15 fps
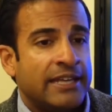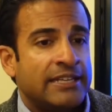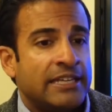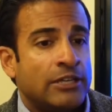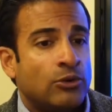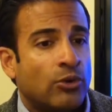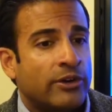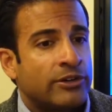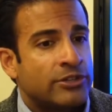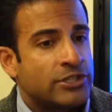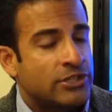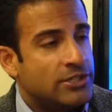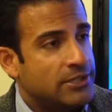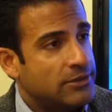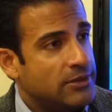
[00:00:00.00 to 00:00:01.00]
And in
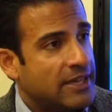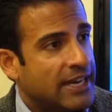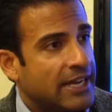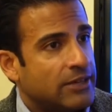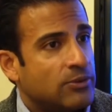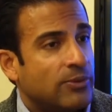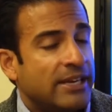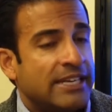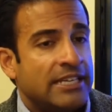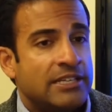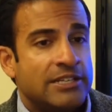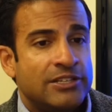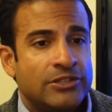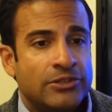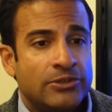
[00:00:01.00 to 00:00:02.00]
order to do that, we
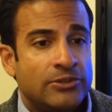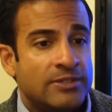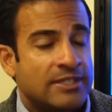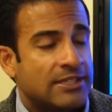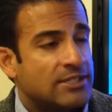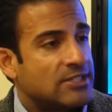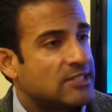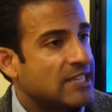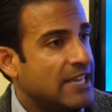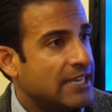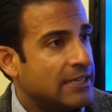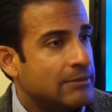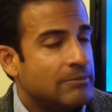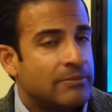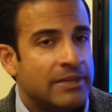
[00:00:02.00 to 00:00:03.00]
need to use the
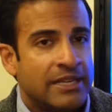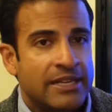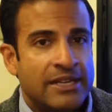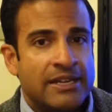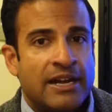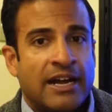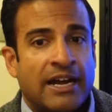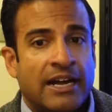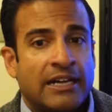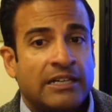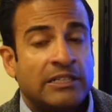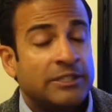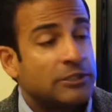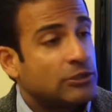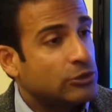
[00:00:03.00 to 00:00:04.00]
same
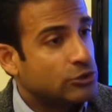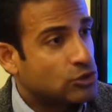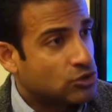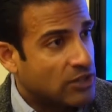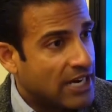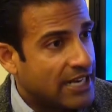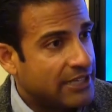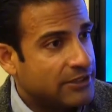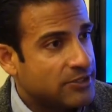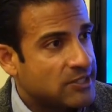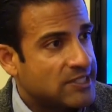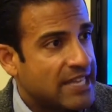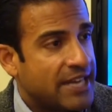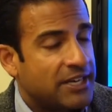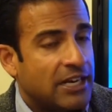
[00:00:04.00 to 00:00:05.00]
clinical
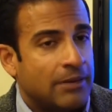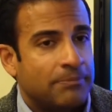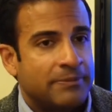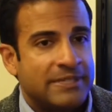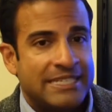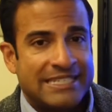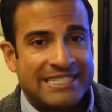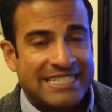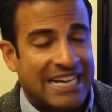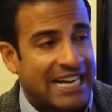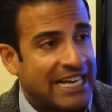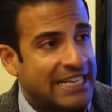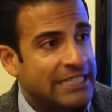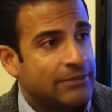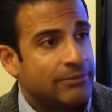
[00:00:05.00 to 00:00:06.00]
trial setup,
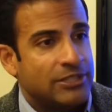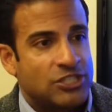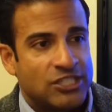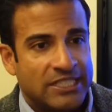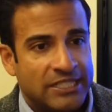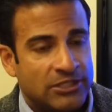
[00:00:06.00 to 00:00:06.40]
design,